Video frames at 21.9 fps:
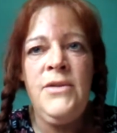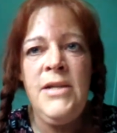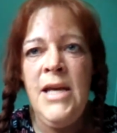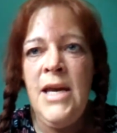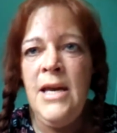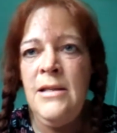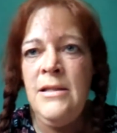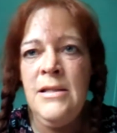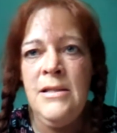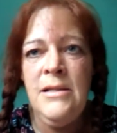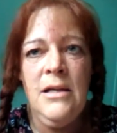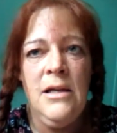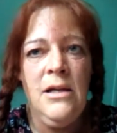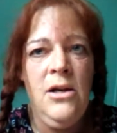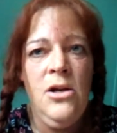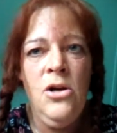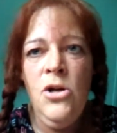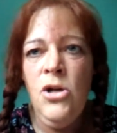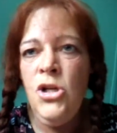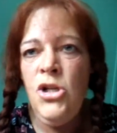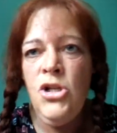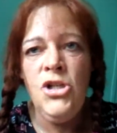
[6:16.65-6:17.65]
tested
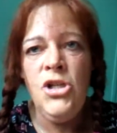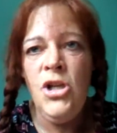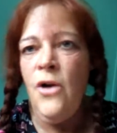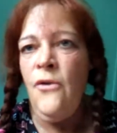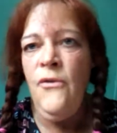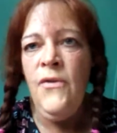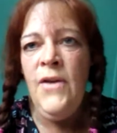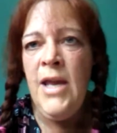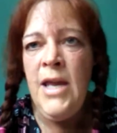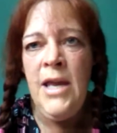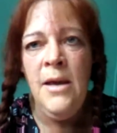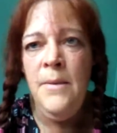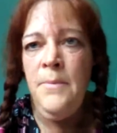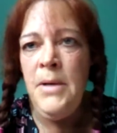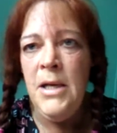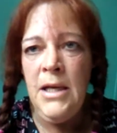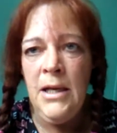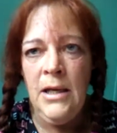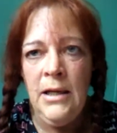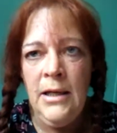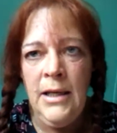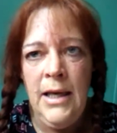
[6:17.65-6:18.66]
so
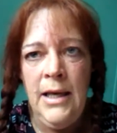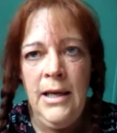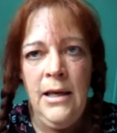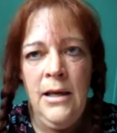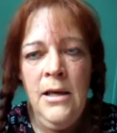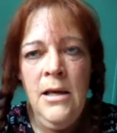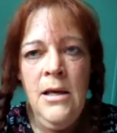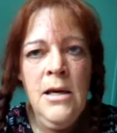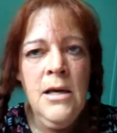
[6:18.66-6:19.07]
vehemently,